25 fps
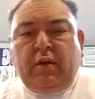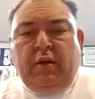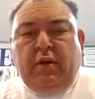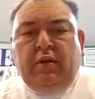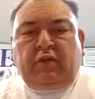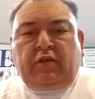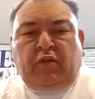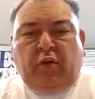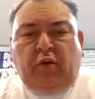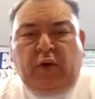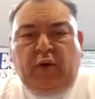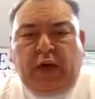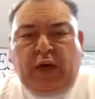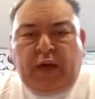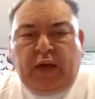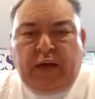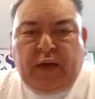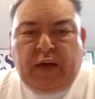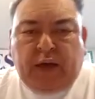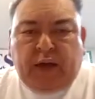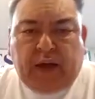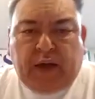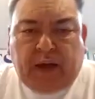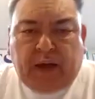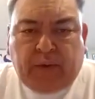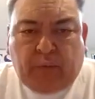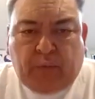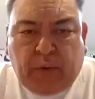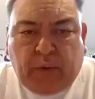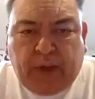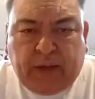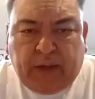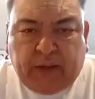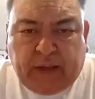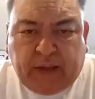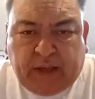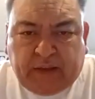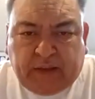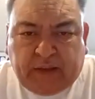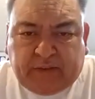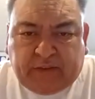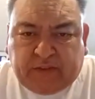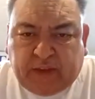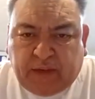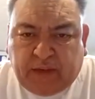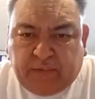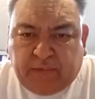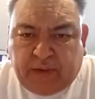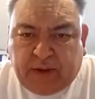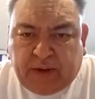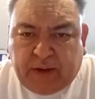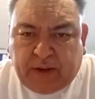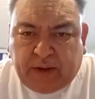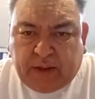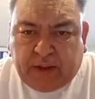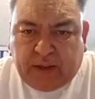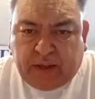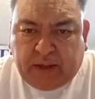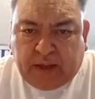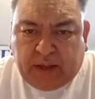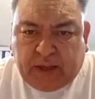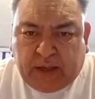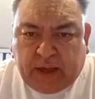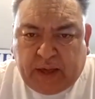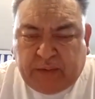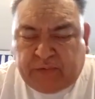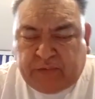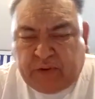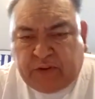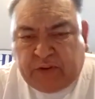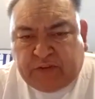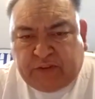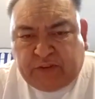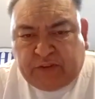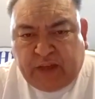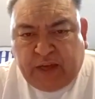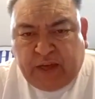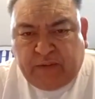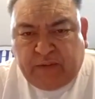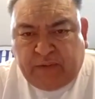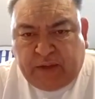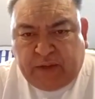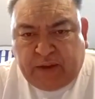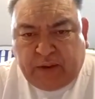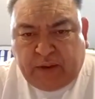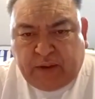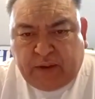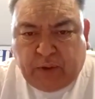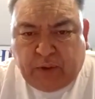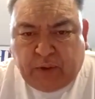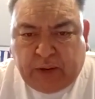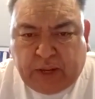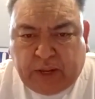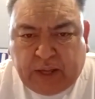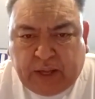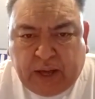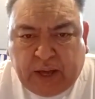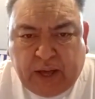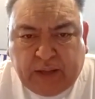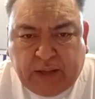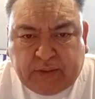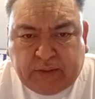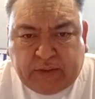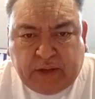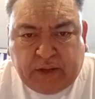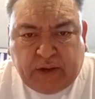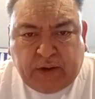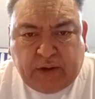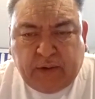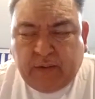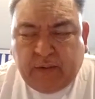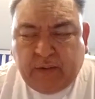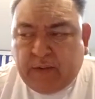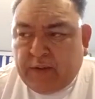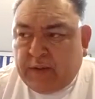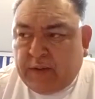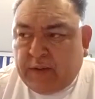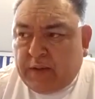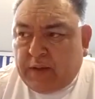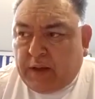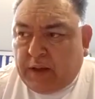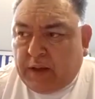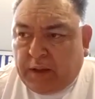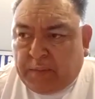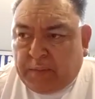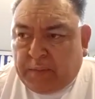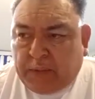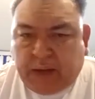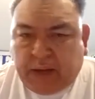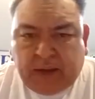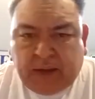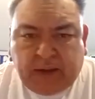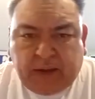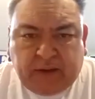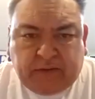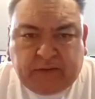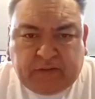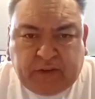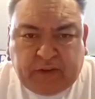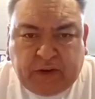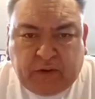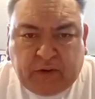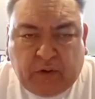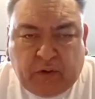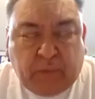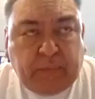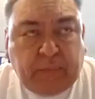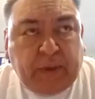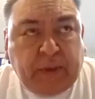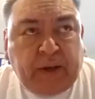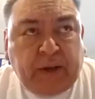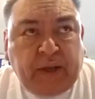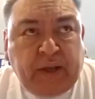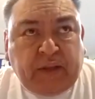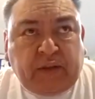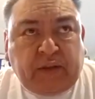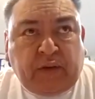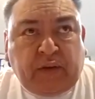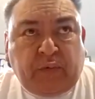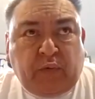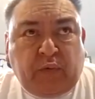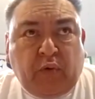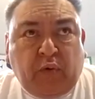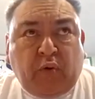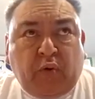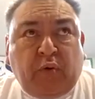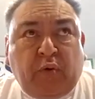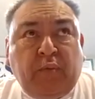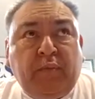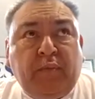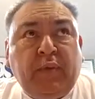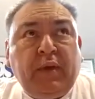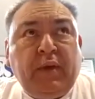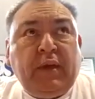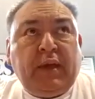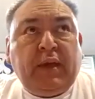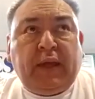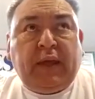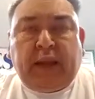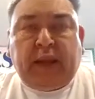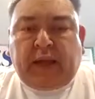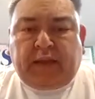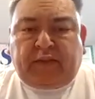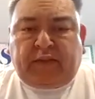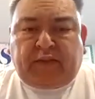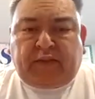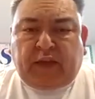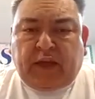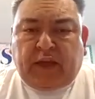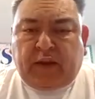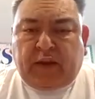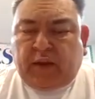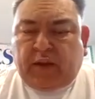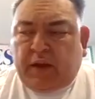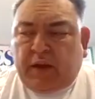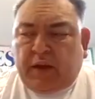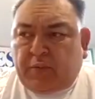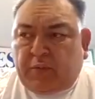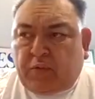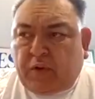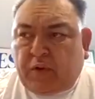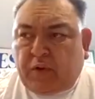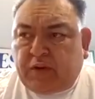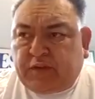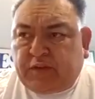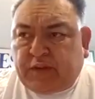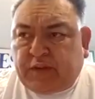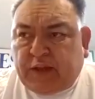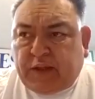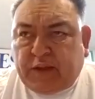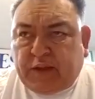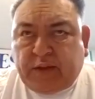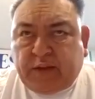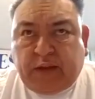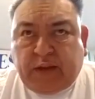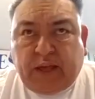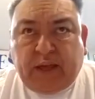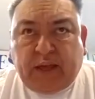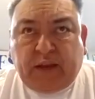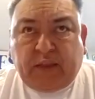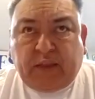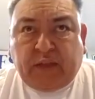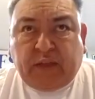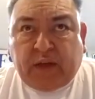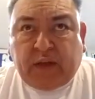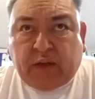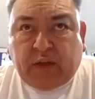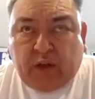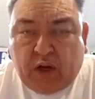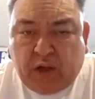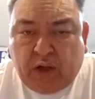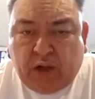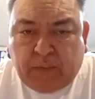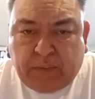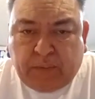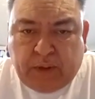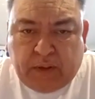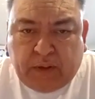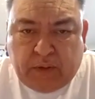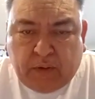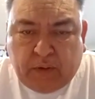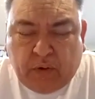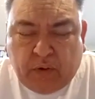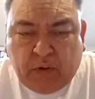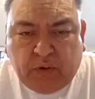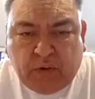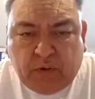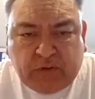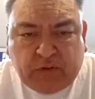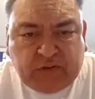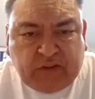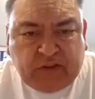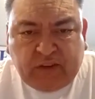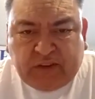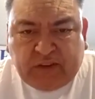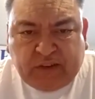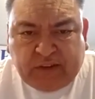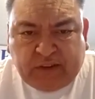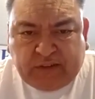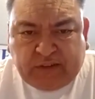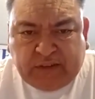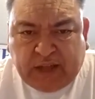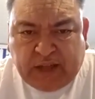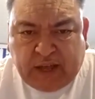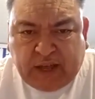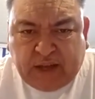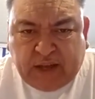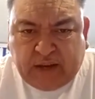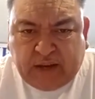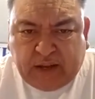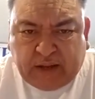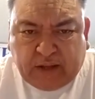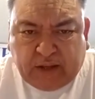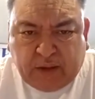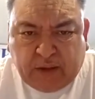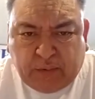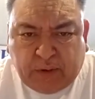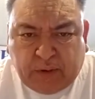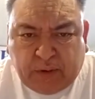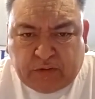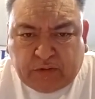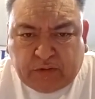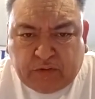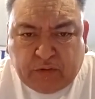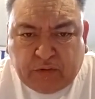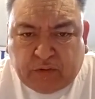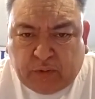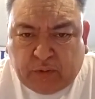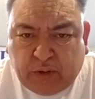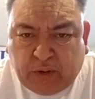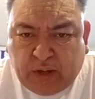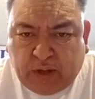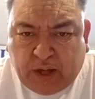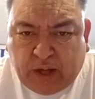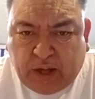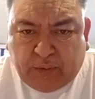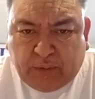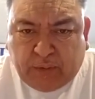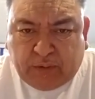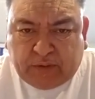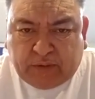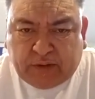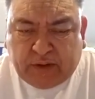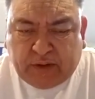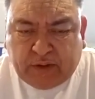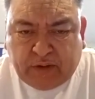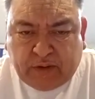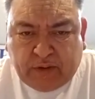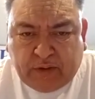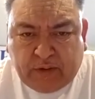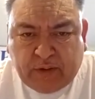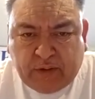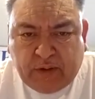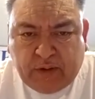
So I went at seven, uh, after seven, when I got there, um, I didn't see nobody in the room. And I said, um, where's the lady that called me? Oh, she just died like around two, three hours ago.